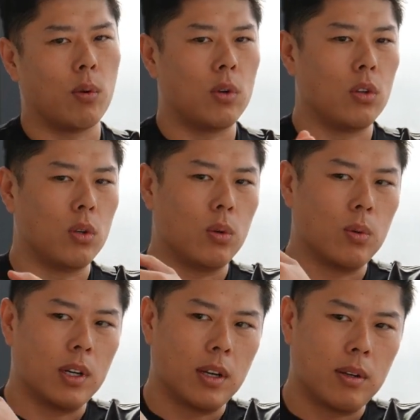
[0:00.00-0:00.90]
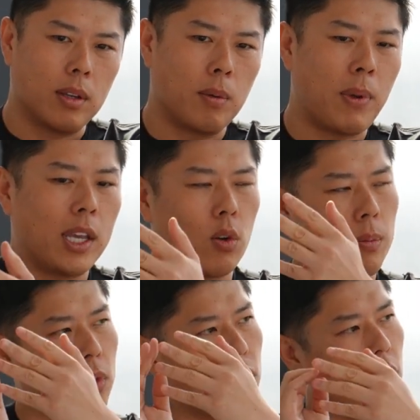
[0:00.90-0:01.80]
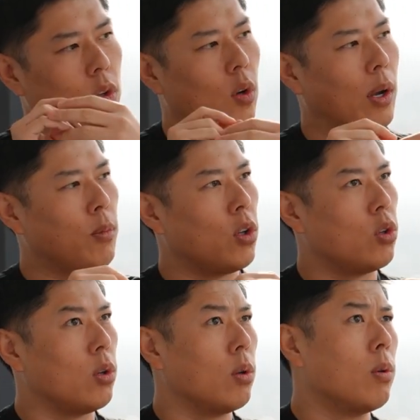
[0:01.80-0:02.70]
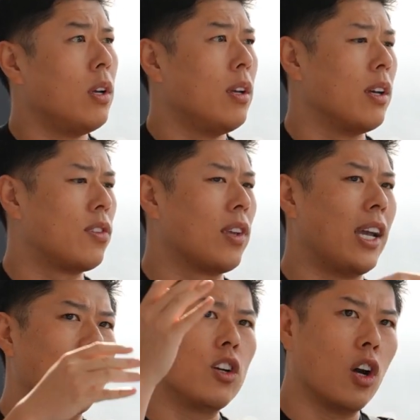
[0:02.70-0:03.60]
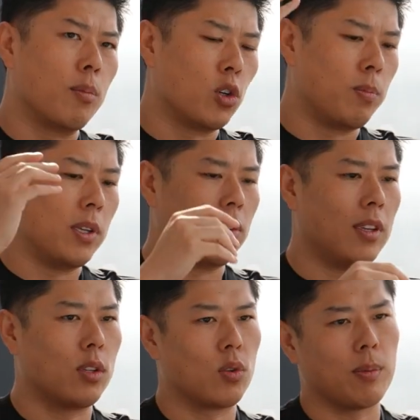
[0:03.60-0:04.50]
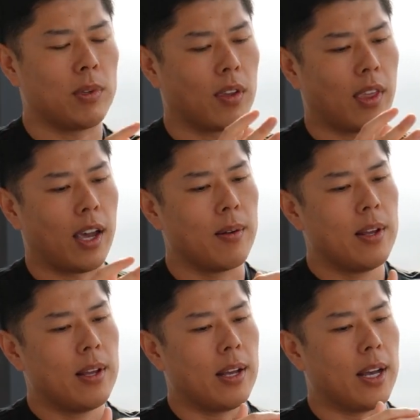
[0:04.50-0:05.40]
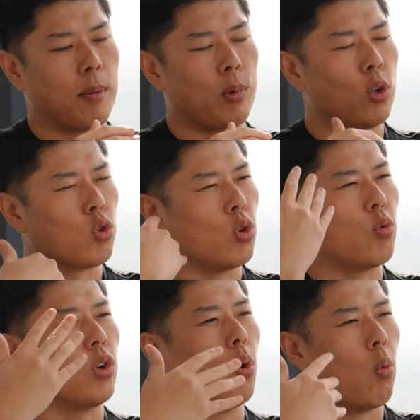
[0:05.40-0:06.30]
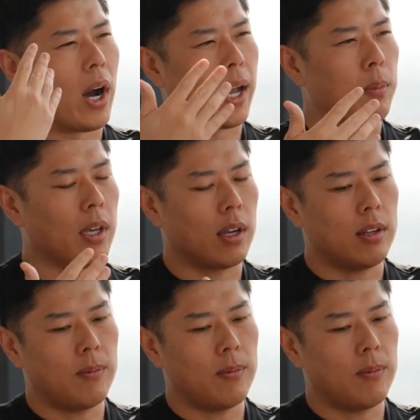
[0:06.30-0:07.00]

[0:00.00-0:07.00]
I want to do a bakery business, or I'm going to do a side e-commerce business or something like that. But there's no real why behind